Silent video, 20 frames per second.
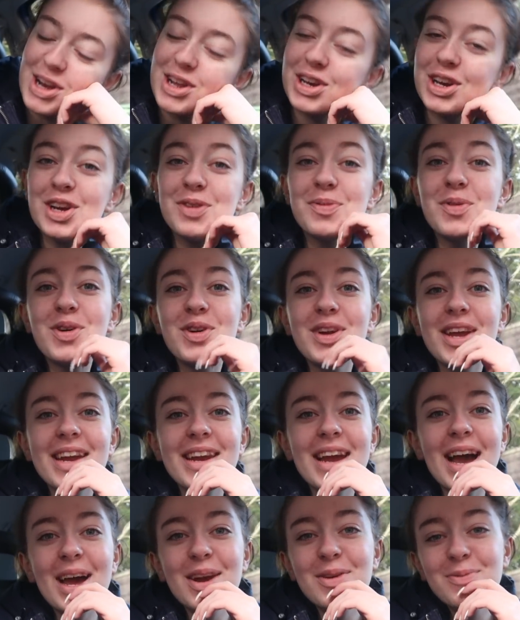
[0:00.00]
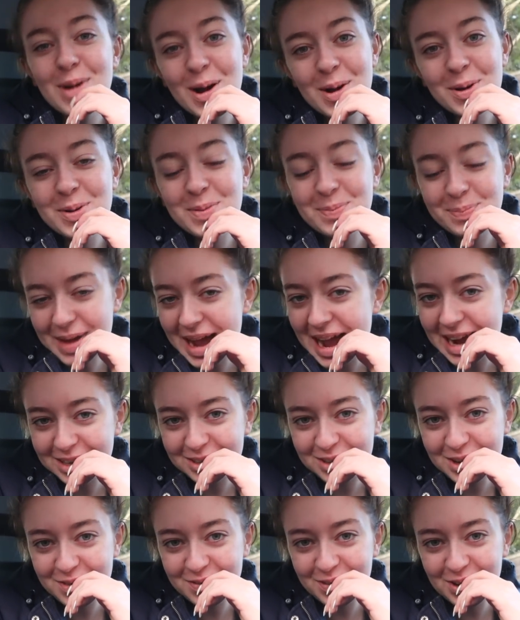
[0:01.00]
Good morning and welcome
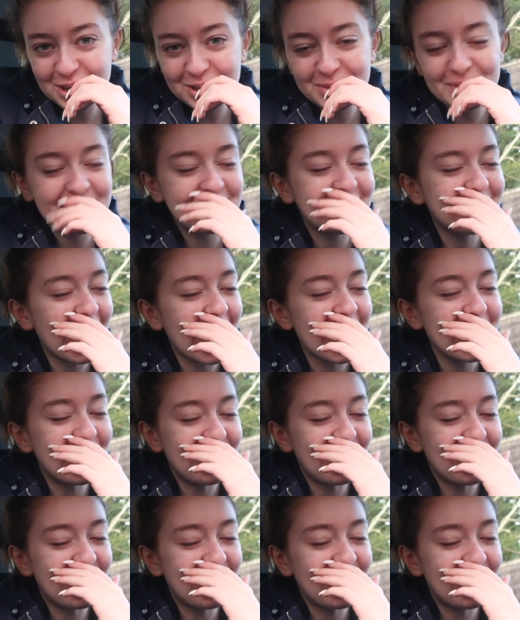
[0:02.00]
back to Vlogmas Day